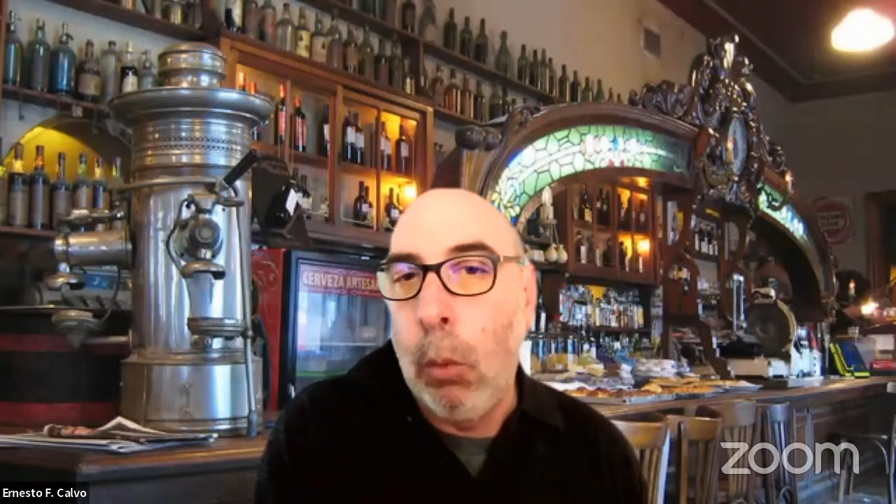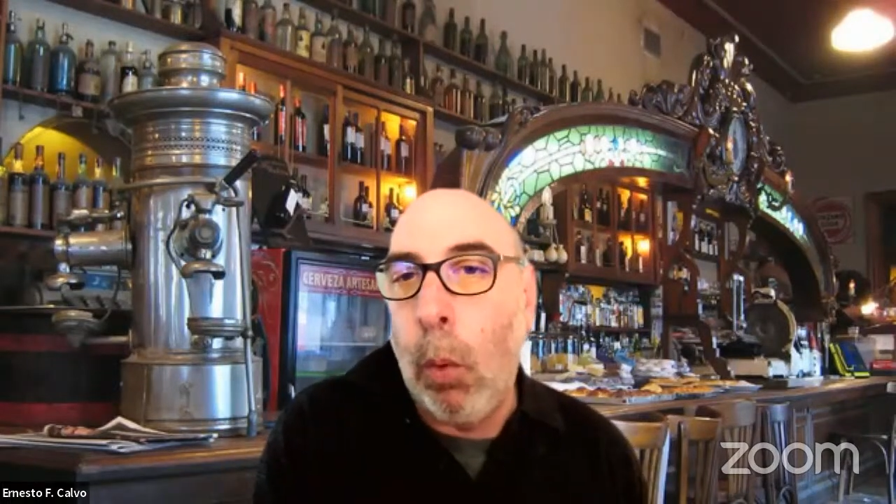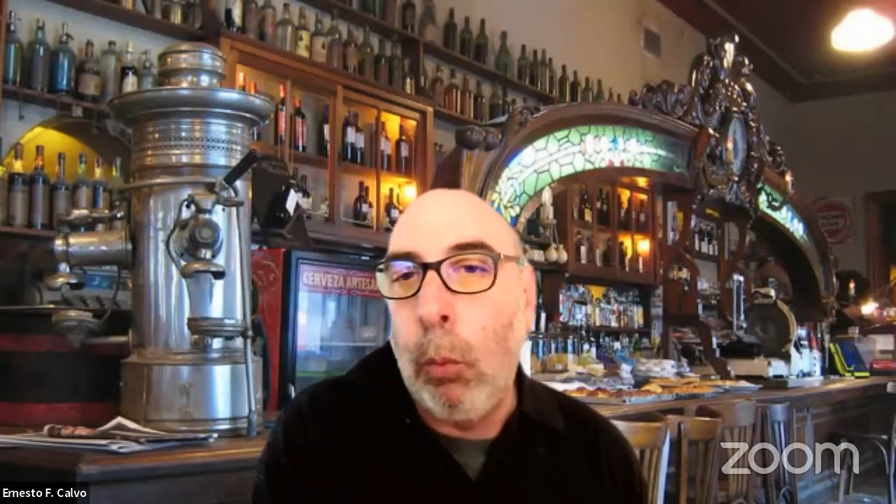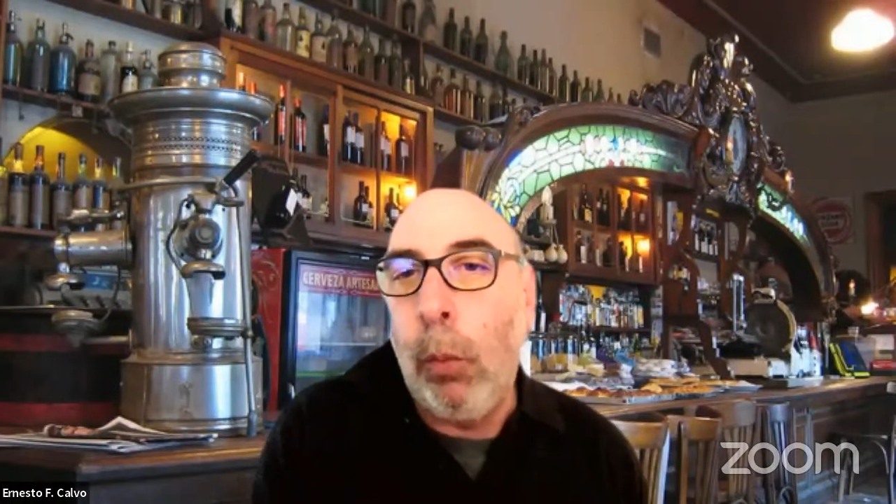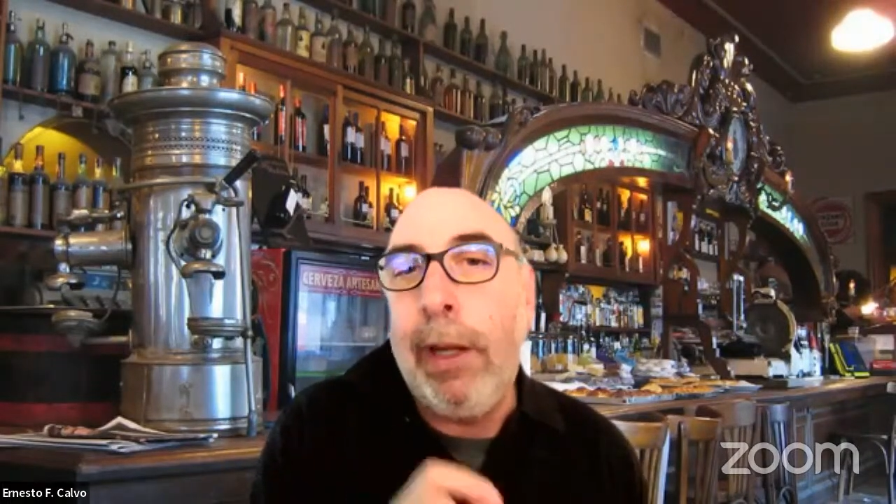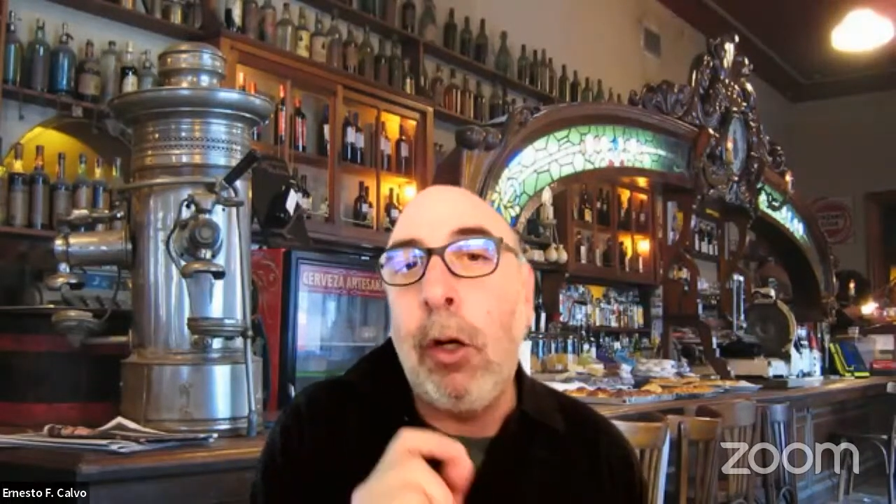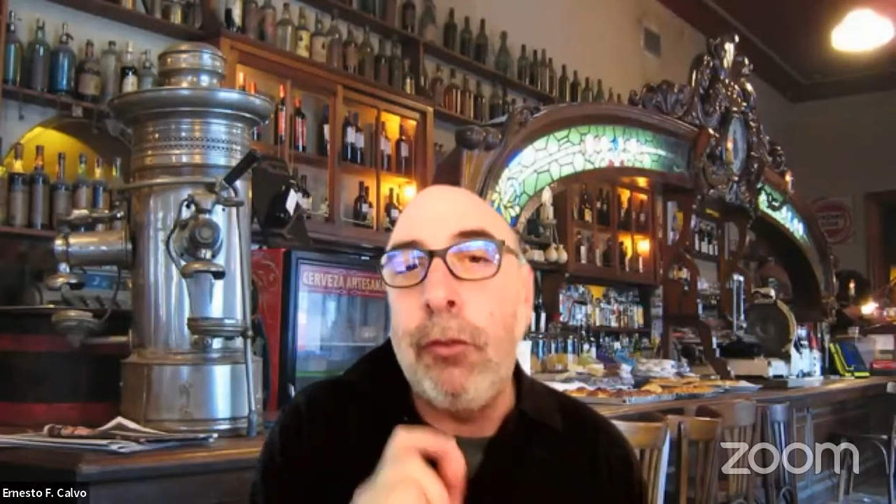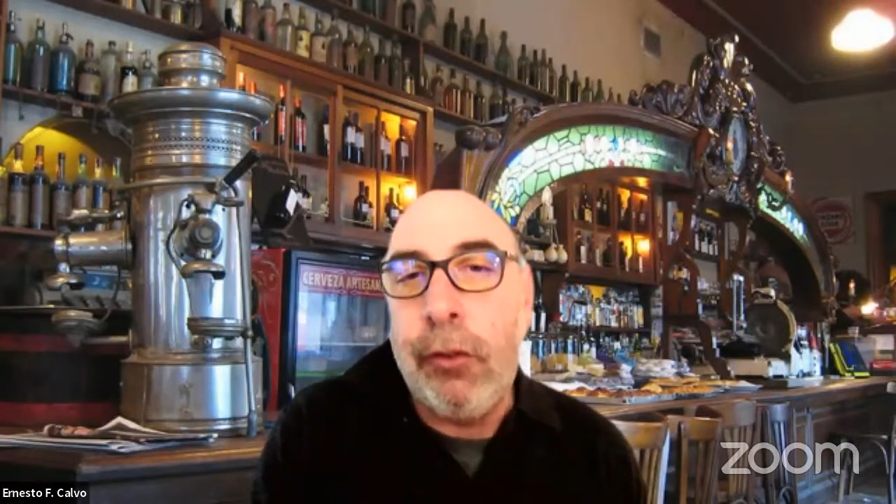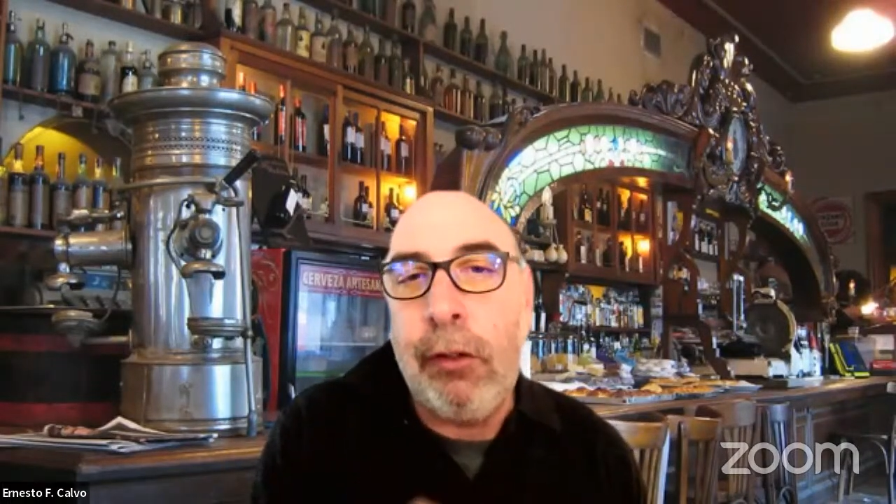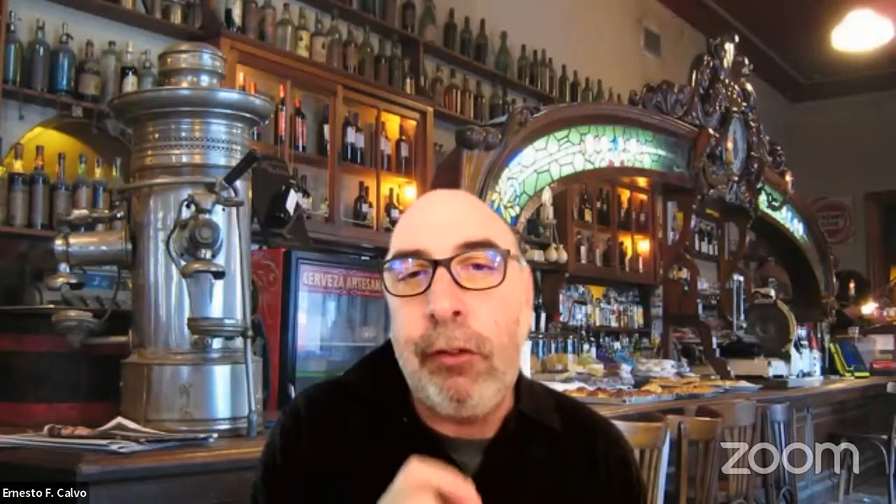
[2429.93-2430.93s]
What we
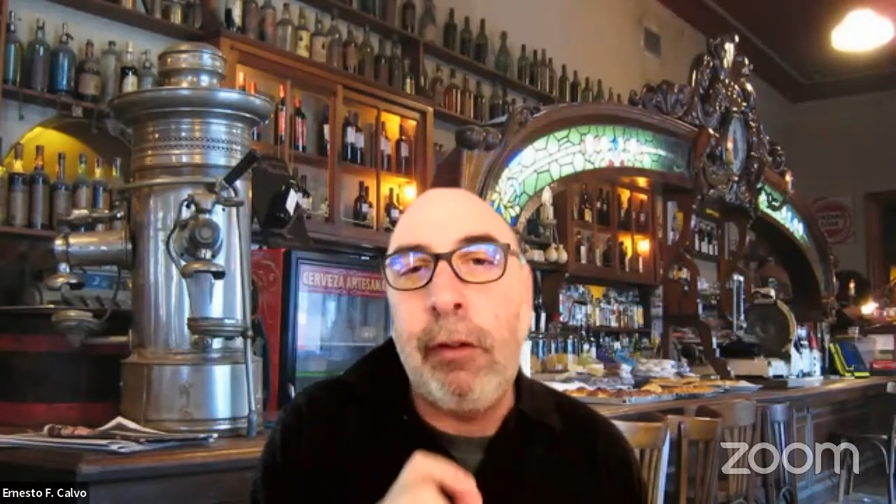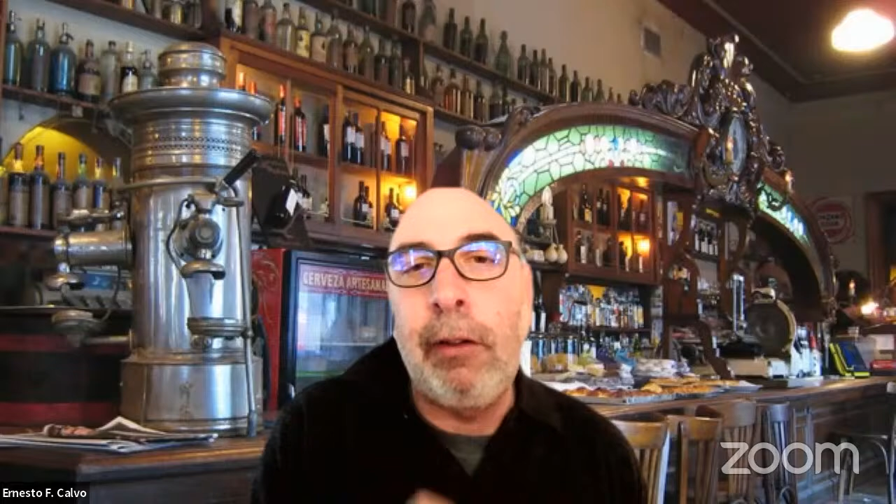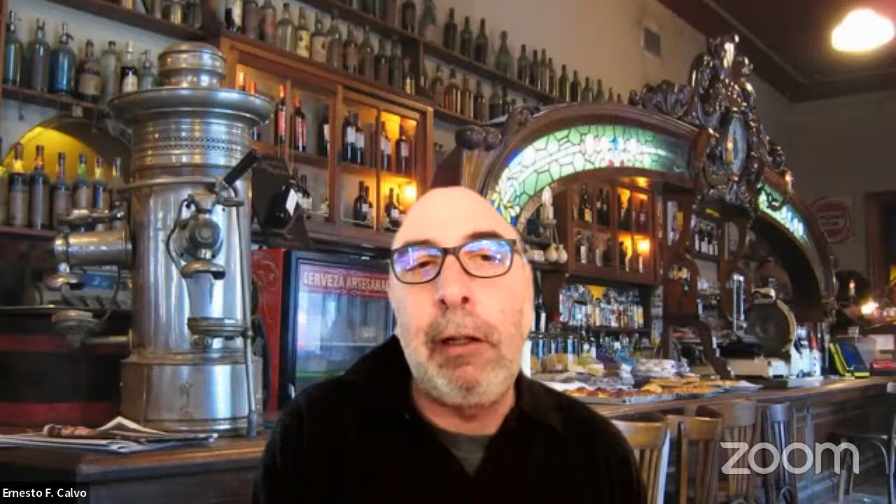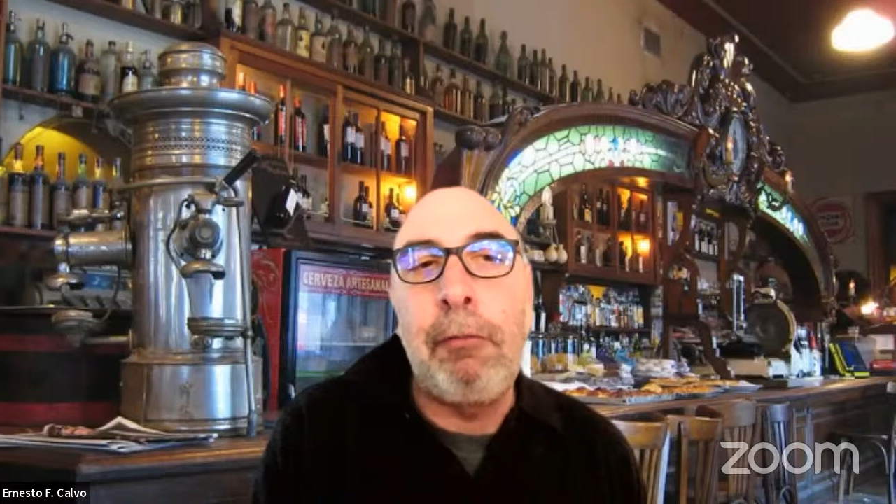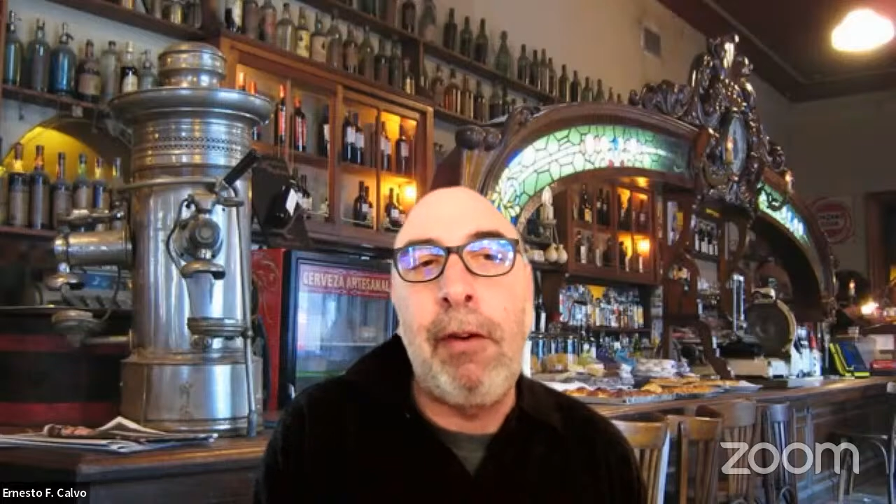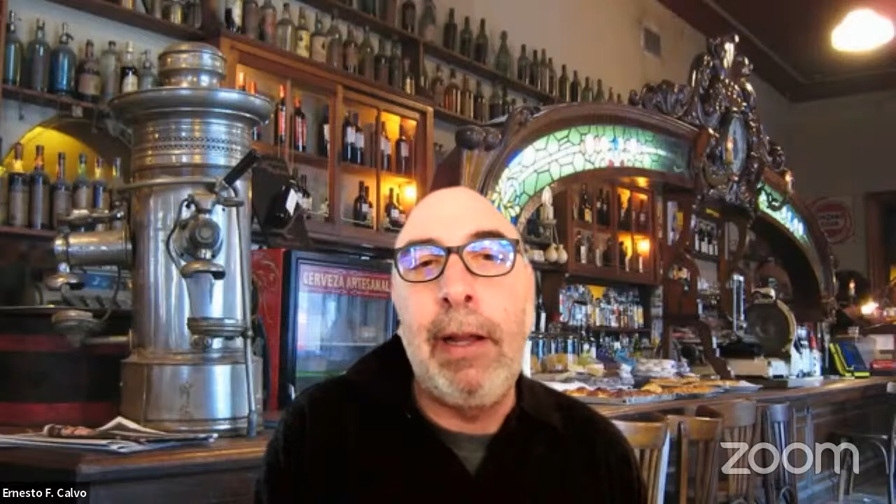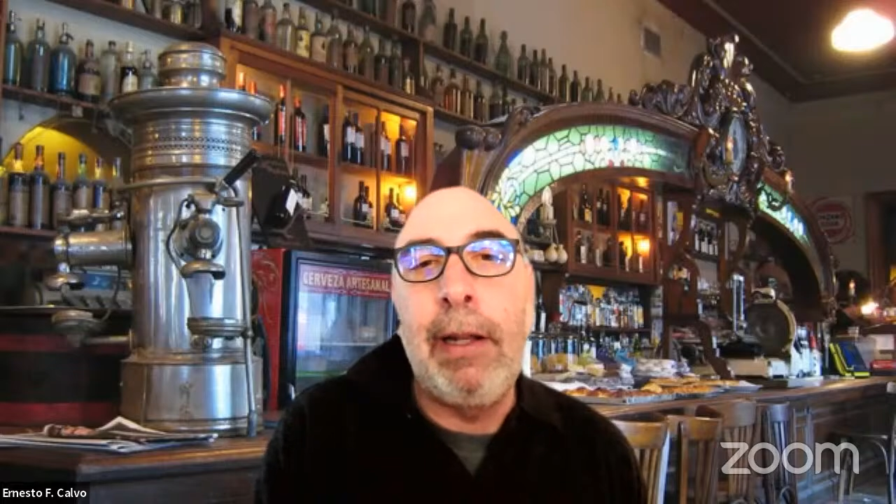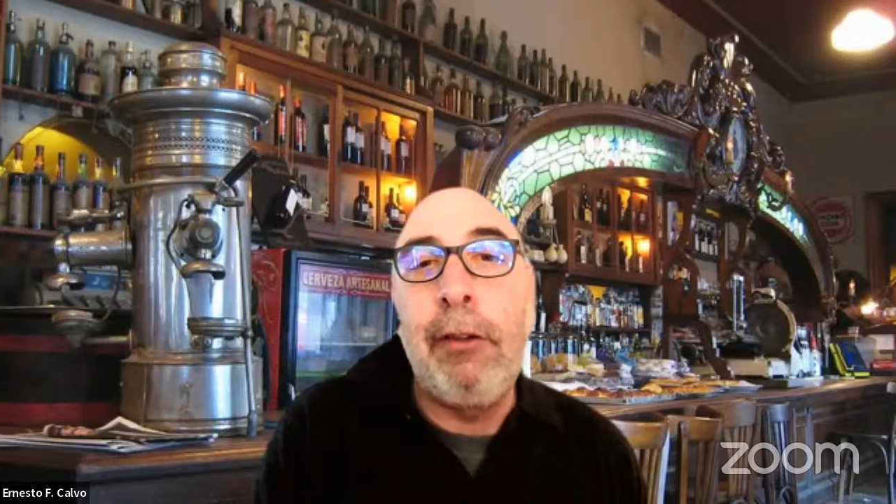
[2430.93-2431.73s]
consistently find